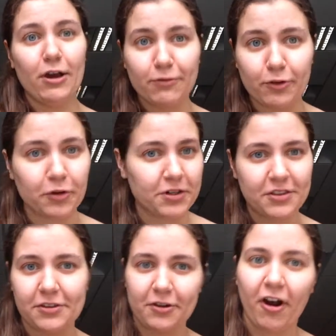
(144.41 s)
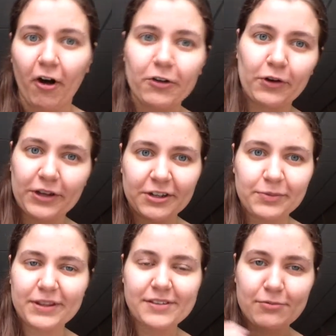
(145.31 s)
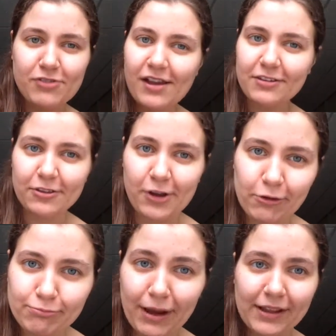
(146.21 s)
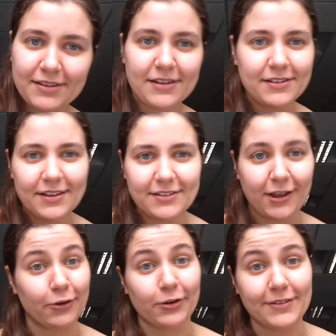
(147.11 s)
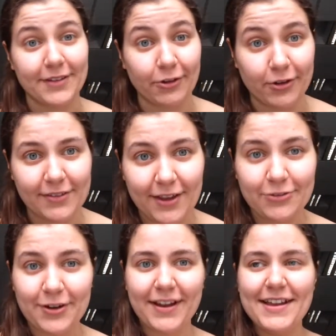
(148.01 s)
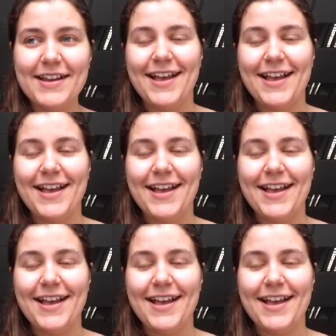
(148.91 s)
Of course, these are all going to be subject to their own biases, et cetera, et cetera, et cetera.